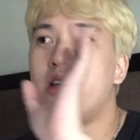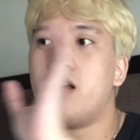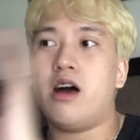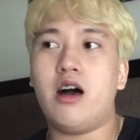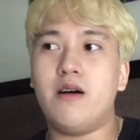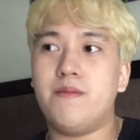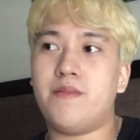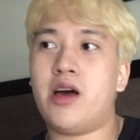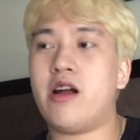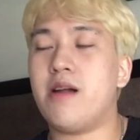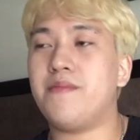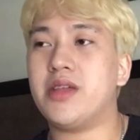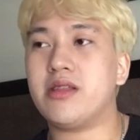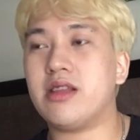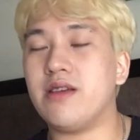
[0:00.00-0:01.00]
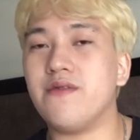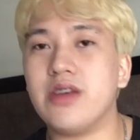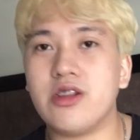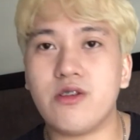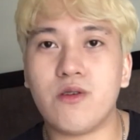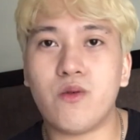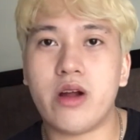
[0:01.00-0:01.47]
um, harap ng T V
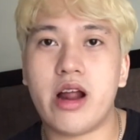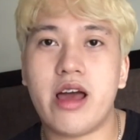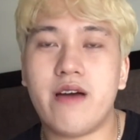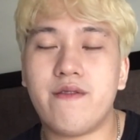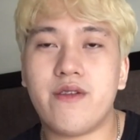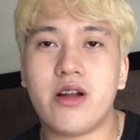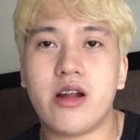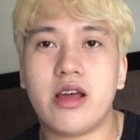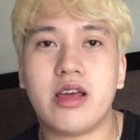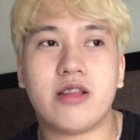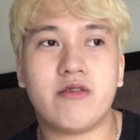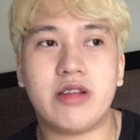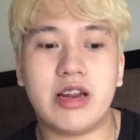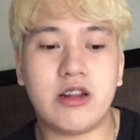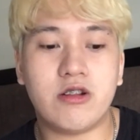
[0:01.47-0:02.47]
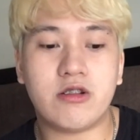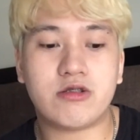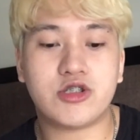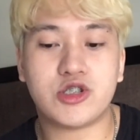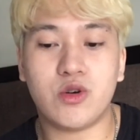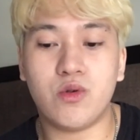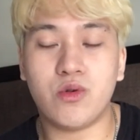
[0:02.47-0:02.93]
niyo, wherever. It really looks
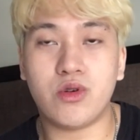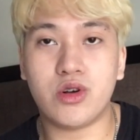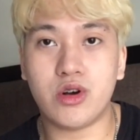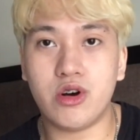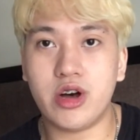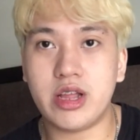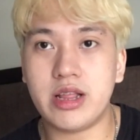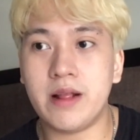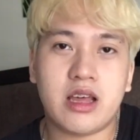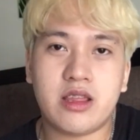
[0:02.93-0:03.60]
so good.